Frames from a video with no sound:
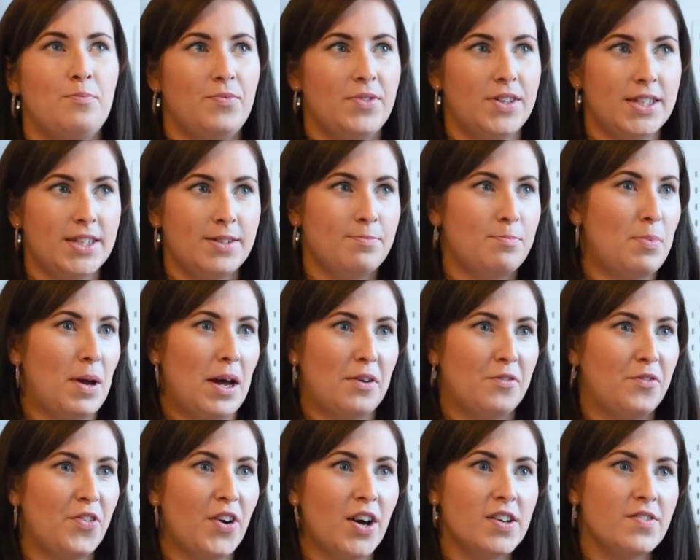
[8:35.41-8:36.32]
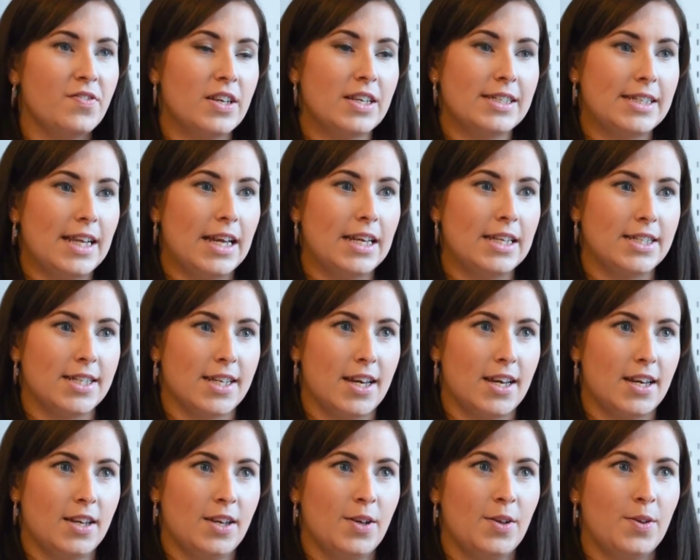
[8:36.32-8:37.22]
it's about 5 years
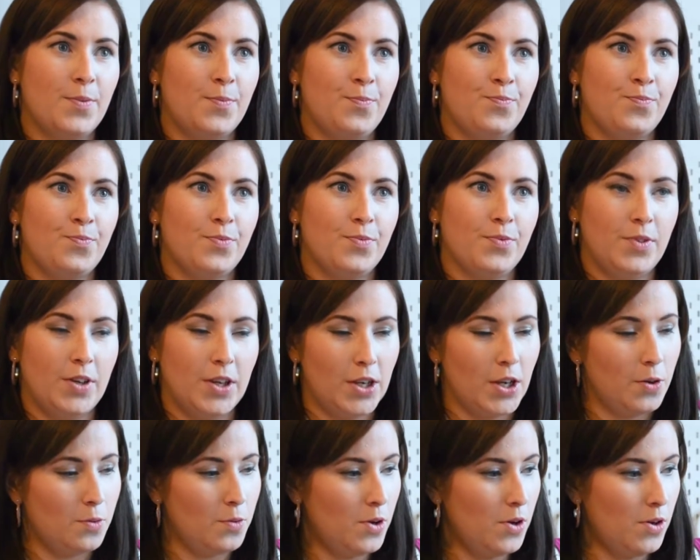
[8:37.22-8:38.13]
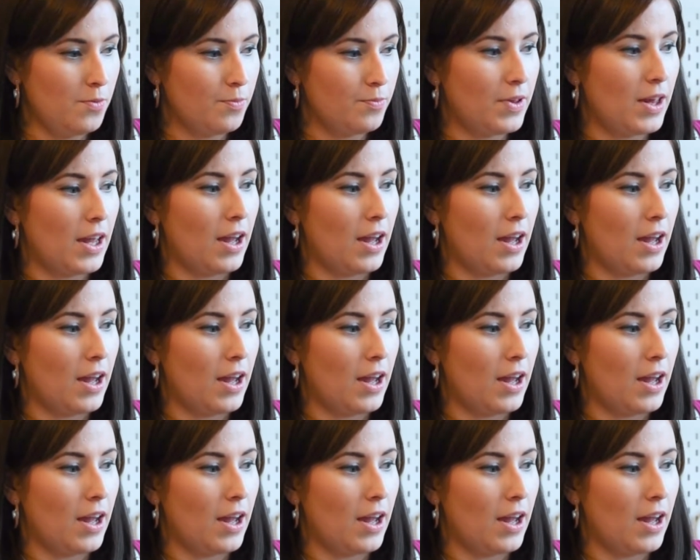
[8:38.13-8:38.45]
later, you know what,